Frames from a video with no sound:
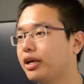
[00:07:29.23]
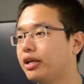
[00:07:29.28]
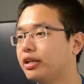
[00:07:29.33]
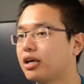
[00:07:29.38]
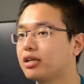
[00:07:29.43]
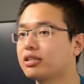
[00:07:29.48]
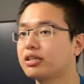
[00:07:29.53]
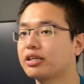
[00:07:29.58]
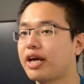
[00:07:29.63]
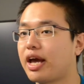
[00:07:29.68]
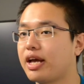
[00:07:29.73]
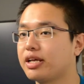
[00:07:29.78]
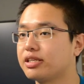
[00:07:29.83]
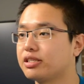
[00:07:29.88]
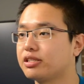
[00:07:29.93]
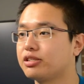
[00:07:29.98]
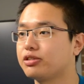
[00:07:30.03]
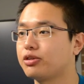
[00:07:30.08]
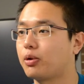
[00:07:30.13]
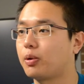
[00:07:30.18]
In other
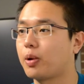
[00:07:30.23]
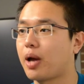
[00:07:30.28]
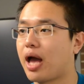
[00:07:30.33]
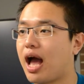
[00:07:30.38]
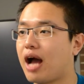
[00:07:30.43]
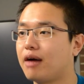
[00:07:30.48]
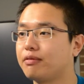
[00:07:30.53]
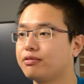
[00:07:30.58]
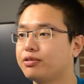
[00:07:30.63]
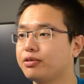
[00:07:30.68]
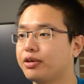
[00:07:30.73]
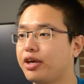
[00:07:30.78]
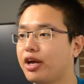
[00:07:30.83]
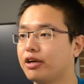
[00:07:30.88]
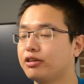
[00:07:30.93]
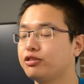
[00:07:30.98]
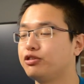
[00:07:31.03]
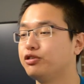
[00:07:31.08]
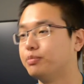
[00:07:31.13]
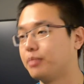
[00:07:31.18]
cases, you don't have to
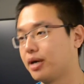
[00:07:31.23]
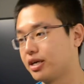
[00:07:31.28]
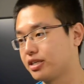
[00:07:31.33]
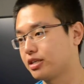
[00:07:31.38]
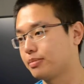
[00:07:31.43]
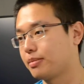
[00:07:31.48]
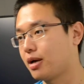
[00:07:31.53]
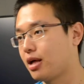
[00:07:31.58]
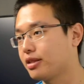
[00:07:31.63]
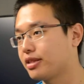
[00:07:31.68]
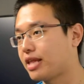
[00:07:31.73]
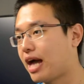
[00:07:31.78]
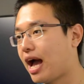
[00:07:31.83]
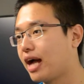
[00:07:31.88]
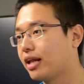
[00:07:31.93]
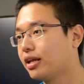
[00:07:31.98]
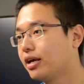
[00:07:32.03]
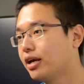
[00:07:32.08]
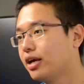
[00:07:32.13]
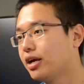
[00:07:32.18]
care too much about
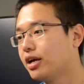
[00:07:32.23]
that.